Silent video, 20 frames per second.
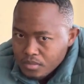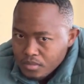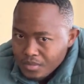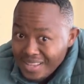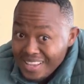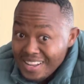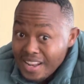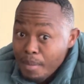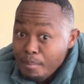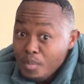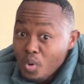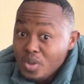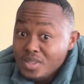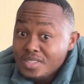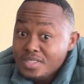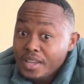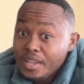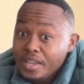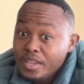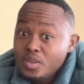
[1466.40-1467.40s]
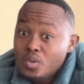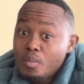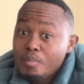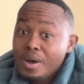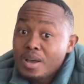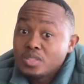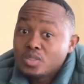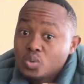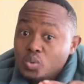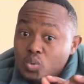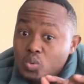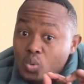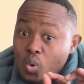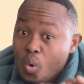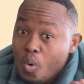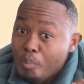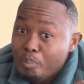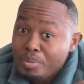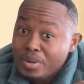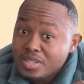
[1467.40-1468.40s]
And I'm not saying you must
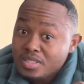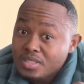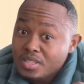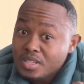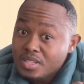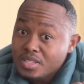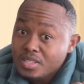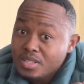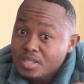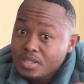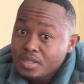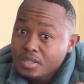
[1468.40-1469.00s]
do business